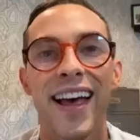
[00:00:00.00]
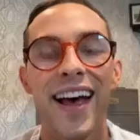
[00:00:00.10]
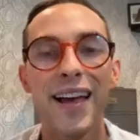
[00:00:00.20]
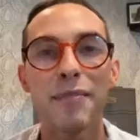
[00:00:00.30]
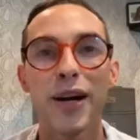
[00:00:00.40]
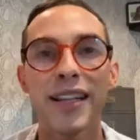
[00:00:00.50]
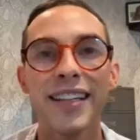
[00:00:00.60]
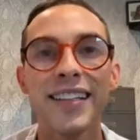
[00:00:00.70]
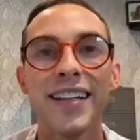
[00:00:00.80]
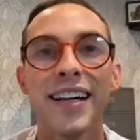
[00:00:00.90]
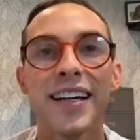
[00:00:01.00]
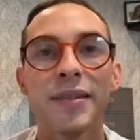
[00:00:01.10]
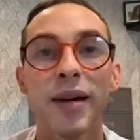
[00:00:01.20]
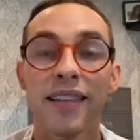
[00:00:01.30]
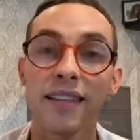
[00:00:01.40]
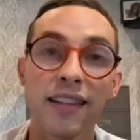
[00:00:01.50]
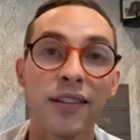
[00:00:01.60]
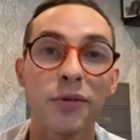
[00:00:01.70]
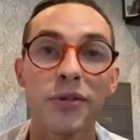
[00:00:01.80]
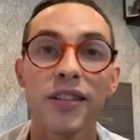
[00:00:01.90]
Hi, Paula. I think that
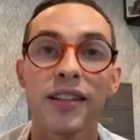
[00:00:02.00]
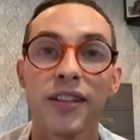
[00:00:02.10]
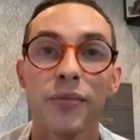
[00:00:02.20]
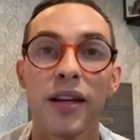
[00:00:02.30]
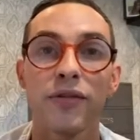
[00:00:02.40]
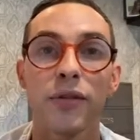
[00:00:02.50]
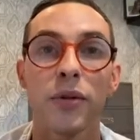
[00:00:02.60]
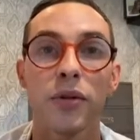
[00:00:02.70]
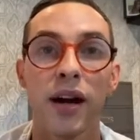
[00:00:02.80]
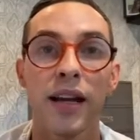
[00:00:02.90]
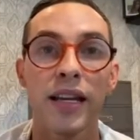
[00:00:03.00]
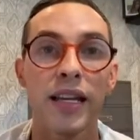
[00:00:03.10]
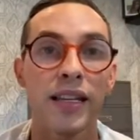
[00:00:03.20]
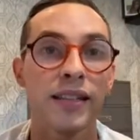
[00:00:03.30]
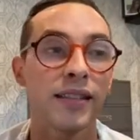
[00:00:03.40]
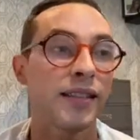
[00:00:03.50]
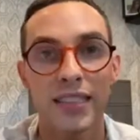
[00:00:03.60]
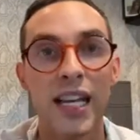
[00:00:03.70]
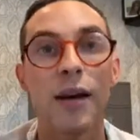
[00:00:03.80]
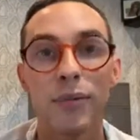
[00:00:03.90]
the routine that you made for Mirai is
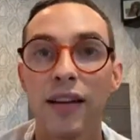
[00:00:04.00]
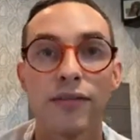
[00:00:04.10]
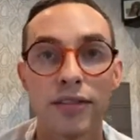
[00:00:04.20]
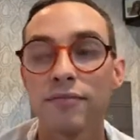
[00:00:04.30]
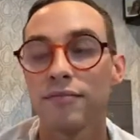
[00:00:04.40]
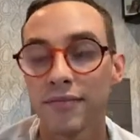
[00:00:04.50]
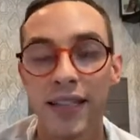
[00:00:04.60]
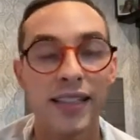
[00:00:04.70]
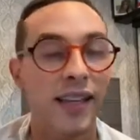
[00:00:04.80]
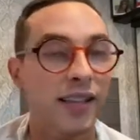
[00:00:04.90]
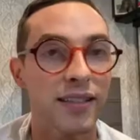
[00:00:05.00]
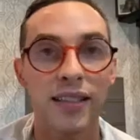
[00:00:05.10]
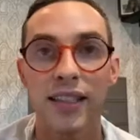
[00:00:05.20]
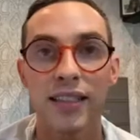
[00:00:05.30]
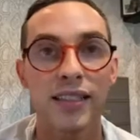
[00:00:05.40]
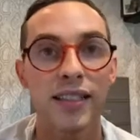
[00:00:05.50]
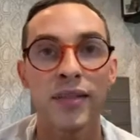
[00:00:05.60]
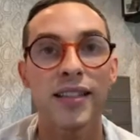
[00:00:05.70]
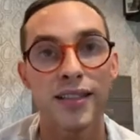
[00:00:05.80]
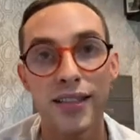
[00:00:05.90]
top level. It's excellent.
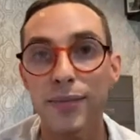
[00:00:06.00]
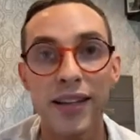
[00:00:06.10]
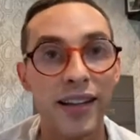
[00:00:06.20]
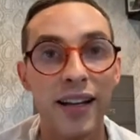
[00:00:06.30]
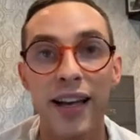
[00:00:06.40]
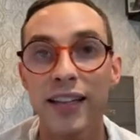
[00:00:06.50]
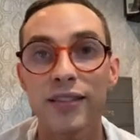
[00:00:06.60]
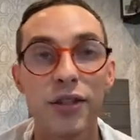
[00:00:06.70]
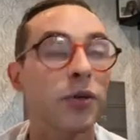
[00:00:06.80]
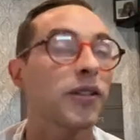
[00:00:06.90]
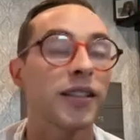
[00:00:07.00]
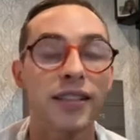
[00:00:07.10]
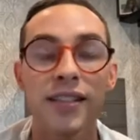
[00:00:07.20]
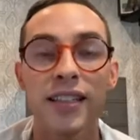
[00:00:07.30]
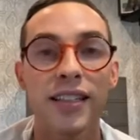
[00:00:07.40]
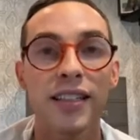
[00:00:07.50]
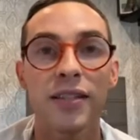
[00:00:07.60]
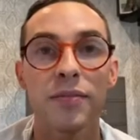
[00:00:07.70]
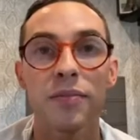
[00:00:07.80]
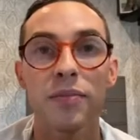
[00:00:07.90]
This is something that I totally could
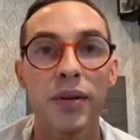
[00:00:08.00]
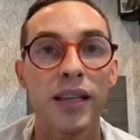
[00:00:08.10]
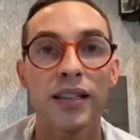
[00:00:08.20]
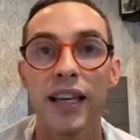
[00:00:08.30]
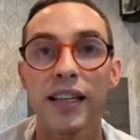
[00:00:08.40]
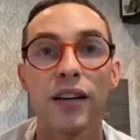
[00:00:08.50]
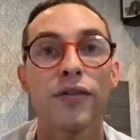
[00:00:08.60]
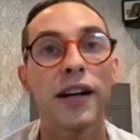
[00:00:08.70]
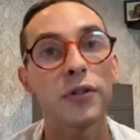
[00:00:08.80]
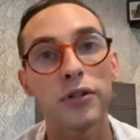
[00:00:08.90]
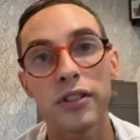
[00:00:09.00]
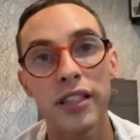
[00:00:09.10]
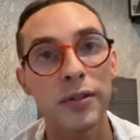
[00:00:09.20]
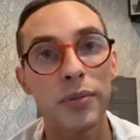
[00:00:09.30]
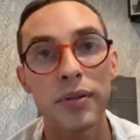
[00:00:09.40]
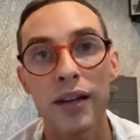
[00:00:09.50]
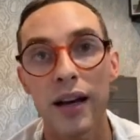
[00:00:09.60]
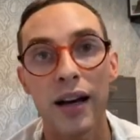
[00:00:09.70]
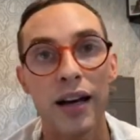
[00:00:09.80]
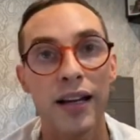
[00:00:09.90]
see being like a viral clip
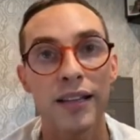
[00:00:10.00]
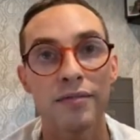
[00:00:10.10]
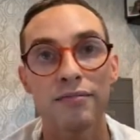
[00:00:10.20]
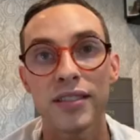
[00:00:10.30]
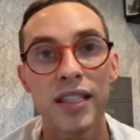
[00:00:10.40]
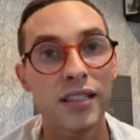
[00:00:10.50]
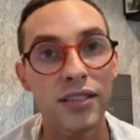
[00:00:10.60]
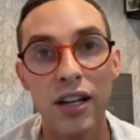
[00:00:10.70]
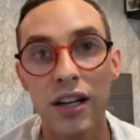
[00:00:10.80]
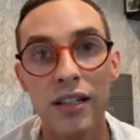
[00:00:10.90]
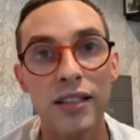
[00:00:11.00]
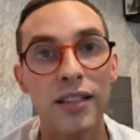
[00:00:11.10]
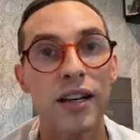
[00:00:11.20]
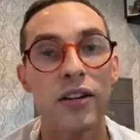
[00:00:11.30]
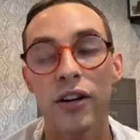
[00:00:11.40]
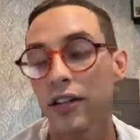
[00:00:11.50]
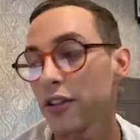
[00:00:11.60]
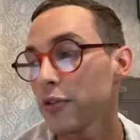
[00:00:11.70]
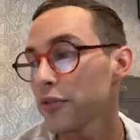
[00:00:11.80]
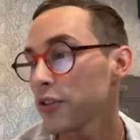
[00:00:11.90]
on TikTok or on
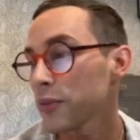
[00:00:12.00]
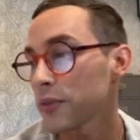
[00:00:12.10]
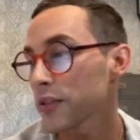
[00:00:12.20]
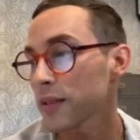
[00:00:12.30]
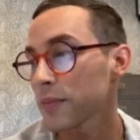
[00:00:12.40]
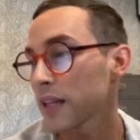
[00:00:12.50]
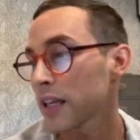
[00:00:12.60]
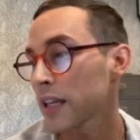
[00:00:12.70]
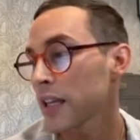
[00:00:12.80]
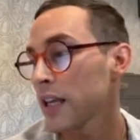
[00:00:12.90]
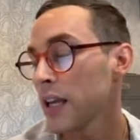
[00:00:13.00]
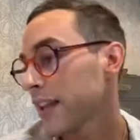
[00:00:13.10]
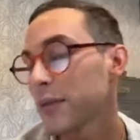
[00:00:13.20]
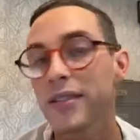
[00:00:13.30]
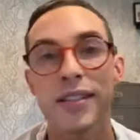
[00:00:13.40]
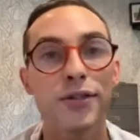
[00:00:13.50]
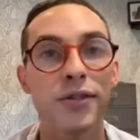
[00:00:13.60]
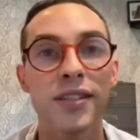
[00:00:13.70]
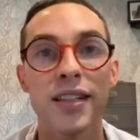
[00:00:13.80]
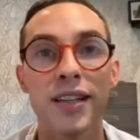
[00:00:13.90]
YouTube or something. It was
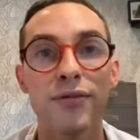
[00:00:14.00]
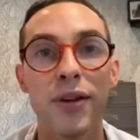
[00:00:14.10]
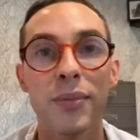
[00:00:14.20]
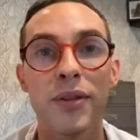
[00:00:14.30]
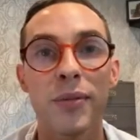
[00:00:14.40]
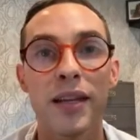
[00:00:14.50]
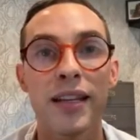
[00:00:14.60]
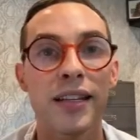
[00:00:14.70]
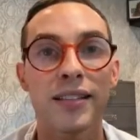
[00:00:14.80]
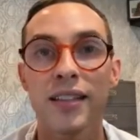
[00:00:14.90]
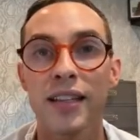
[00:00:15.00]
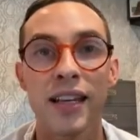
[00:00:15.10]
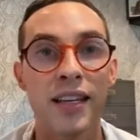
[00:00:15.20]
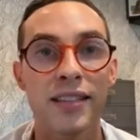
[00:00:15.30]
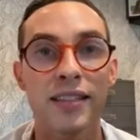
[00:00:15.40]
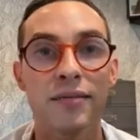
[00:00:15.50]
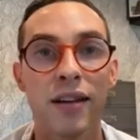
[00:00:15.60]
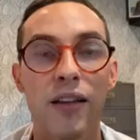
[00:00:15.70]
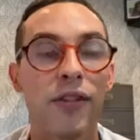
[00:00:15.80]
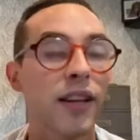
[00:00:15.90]
interesting from the beginning until the end.
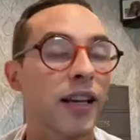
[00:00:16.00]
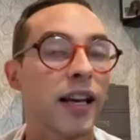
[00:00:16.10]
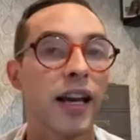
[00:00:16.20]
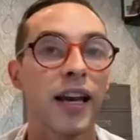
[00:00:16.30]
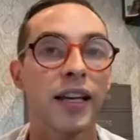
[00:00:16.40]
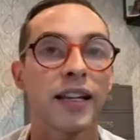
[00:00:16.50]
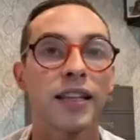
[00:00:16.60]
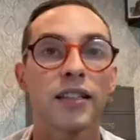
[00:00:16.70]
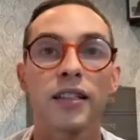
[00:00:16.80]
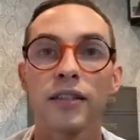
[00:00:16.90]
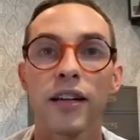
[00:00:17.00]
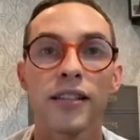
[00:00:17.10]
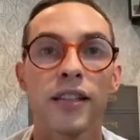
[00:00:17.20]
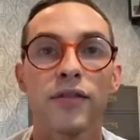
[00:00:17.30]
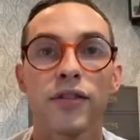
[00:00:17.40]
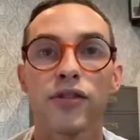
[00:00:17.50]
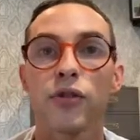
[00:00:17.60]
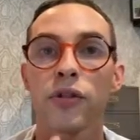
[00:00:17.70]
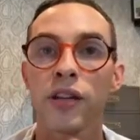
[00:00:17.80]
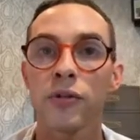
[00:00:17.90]
I felt like I had a clear idea of the
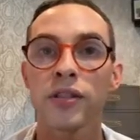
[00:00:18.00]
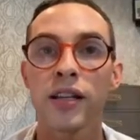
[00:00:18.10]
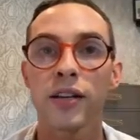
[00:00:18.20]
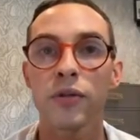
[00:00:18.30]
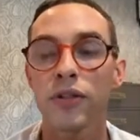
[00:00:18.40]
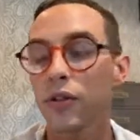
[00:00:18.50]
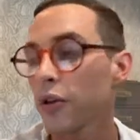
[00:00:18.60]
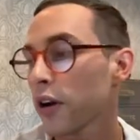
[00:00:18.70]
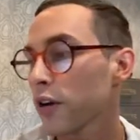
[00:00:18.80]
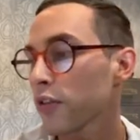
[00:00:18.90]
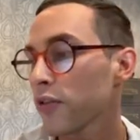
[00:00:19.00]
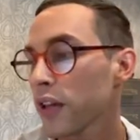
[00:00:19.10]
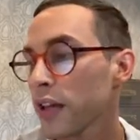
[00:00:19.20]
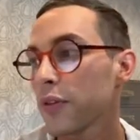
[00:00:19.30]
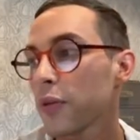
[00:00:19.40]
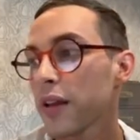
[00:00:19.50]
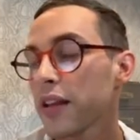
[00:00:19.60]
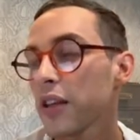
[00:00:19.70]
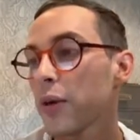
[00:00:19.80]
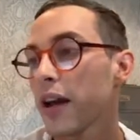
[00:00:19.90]
story you were telling with the choreography. The way that
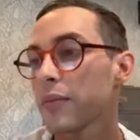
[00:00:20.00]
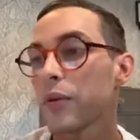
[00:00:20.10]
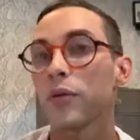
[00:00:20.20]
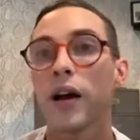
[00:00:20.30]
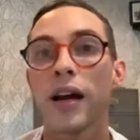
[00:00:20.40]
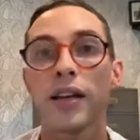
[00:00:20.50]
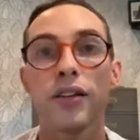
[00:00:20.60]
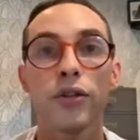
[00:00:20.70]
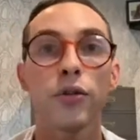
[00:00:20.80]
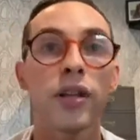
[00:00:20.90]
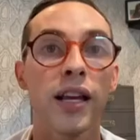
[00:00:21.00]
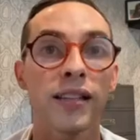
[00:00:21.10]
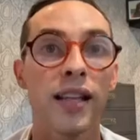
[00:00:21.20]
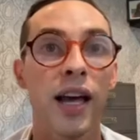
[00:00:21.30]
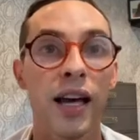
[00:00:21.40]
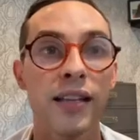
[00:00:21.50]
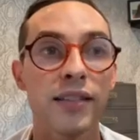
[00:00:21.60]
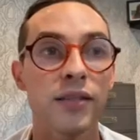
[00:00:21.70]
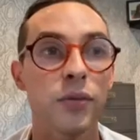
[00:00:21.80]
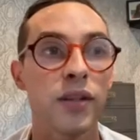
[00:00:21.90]
you had Mirai utilize the
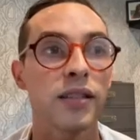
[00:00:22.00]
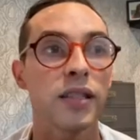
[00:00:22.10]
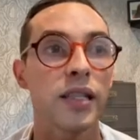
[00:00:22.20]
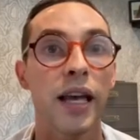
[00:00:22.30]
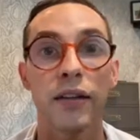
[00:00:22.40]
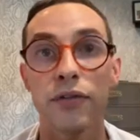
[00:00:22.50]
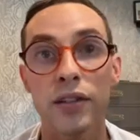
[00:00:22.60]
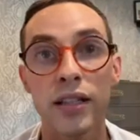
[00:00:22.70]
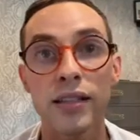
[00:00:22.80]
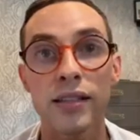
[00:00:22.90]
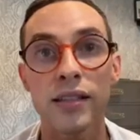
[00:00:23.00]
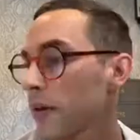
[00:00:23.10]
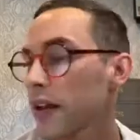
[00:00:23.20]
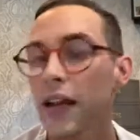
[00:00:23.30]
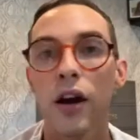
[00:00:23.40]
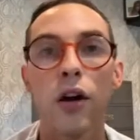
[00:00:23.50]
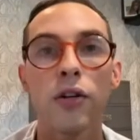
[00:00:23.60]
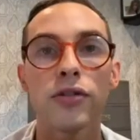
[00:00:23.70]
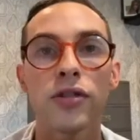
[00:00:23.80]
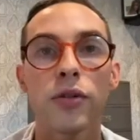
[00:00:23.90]
ice was effortless. And I
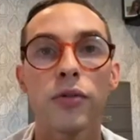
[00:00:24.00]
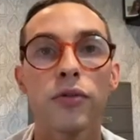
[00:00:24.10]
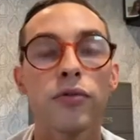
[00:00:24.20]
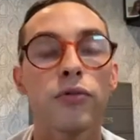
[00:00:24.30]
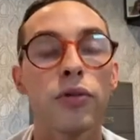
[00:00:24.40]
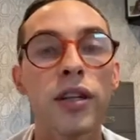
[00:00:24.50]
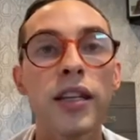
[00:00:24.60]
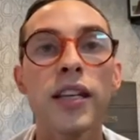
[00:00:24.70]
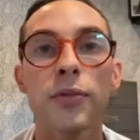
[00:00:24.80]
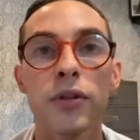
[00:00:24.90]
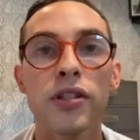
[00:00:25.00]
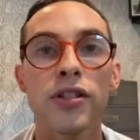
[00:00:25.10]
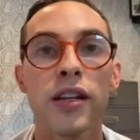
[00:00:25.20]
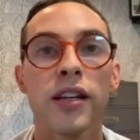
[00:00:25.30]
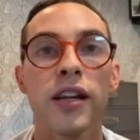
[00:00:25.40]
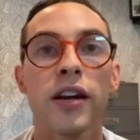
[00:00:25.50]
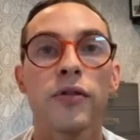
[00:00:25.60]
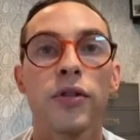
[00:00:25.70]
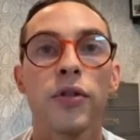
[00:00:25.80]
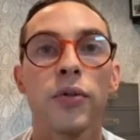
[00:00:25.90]
also really appreciated how
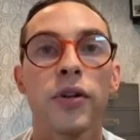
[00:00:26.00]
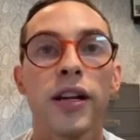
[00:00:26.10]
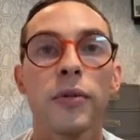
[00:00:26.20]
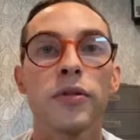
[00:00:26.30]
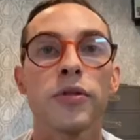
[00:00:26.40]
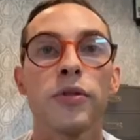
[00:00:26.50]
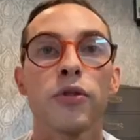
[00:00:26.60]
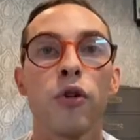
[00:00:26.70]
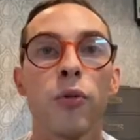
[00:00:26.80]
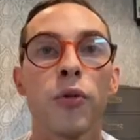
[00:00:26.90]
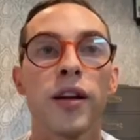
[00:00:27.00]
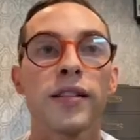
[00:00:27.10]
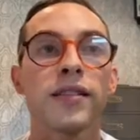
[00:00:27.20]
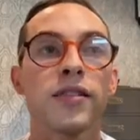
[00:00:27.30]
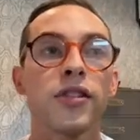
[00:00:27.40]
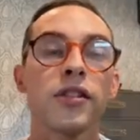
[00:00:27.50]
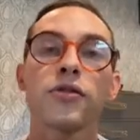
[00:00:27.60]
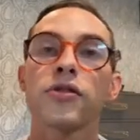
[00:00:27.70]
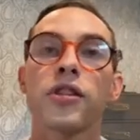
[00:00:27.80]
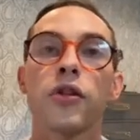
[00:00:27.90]
you were able to incorporate such
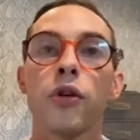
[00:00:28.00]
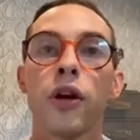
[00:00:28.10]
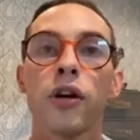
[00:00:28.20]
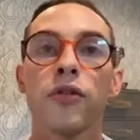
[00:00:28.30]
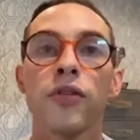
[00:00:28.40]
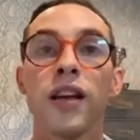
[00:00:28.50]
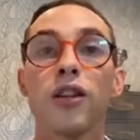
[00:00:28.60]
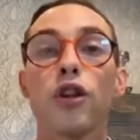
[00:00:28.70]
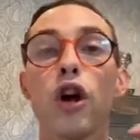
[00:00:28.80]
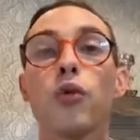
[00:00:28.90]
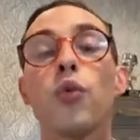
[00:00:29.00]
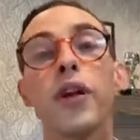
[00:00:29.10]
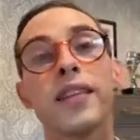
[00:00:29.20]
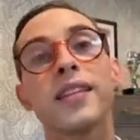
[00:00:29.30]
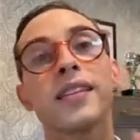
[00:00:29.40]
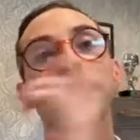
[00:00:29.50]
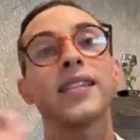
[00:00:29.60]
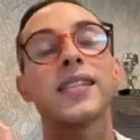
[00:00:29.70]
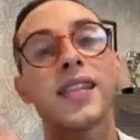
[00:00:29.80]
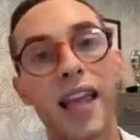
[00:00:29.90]
interesting choreography along with
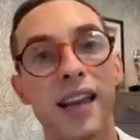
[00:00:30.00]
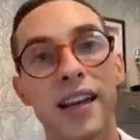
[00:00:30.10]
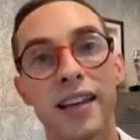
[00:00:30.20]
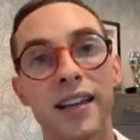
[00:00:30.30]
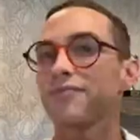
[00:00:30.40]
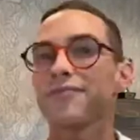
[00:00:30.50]
skating.